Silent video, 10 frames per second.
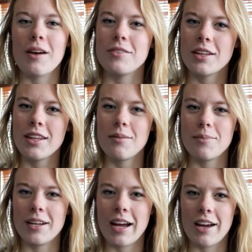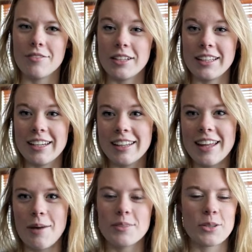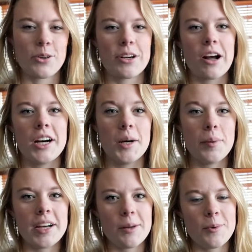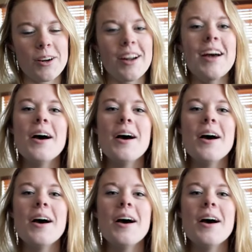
I've done them, but I've deleted them, so they're not up anymore.